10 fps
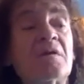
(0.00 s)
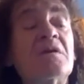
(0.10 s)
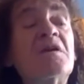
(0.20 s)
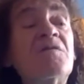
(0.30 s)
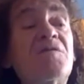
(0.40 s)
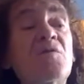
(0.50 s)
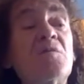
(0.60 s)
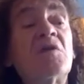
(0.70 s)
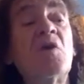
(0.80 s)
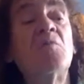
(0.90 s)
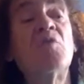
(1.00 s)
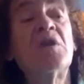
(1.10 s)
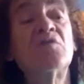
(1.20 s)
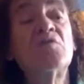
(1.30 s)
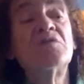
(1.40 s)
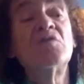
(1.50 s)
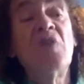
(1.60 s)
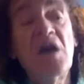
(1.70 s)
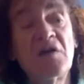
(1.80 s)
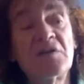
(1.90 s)
if you become one with your
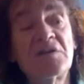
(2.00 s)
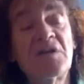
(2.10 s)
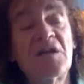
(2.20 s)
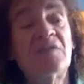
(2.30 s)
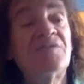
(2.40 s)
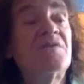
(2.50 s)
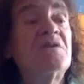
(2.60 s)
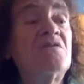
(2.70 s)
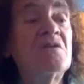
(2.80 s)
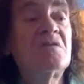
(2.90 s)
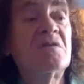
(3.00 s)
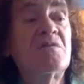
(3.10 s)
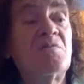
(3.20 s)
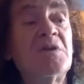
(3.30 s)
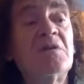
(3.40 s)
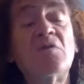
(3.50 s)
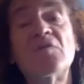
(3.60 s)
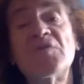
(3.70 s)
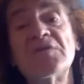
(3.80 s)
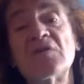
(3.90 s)
higher self, it doesn't mean your
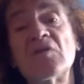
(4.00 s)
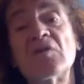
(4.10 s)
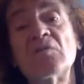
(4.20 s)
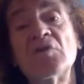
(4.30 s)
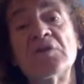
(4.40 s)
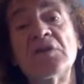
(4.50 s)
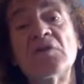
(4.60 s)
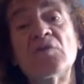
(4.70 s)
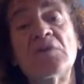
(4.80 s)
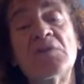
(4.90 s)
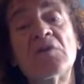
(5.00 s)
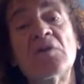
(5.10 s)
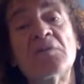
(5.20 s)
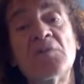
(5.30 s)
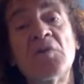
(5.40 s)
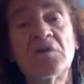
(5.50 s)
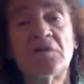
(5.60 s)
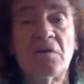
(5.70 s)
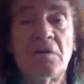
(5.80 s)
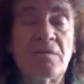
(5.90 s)
physical body will become
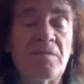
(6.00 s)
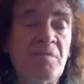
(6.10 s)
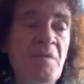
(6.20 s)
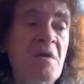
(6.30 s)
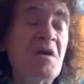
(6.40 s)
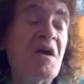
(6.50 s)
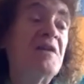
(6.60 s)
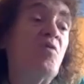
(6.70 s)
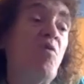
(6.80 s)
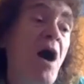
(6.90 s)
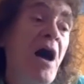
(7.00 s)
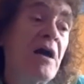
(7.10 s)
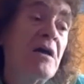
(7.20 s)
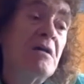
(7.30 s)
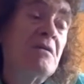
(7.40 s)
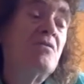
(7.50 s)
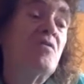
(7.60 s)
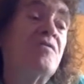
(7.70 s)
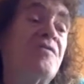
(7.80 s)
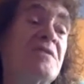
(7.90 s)
immortal. And why
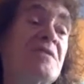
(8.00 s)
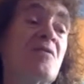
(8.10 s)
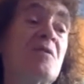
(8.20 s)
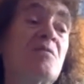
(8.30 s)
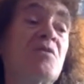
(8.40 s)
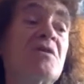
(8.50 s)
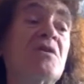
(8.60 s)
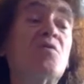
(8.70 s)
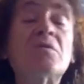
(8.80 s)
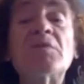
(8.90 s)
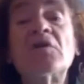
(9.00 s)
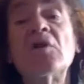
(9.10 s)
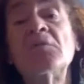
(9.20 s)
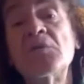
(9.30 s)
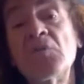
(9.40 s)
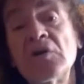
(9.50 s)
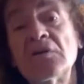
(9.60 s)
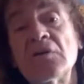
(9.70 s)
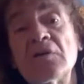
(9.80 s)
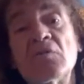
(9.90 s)
your physical body would become
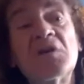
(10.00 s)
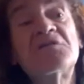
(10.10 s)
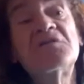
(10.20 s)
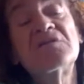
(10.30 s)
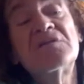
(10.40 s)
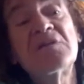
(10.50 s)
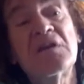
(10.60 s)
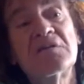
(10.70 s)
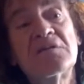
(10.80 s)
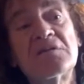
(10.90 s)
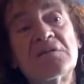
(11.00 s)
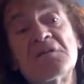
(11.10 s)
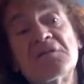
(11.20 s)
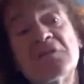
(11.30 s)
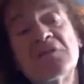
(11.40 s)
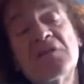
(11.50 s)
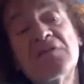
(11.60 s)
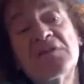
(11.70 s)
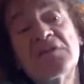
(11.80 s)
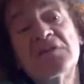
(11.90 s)
immortal? What is the sense? Doesn't have
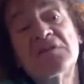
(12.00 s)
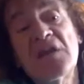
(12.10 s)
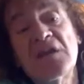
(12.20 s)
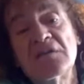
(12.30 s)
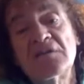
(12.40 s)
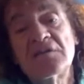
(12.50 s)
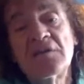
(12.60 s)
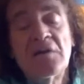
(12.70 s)
any sense.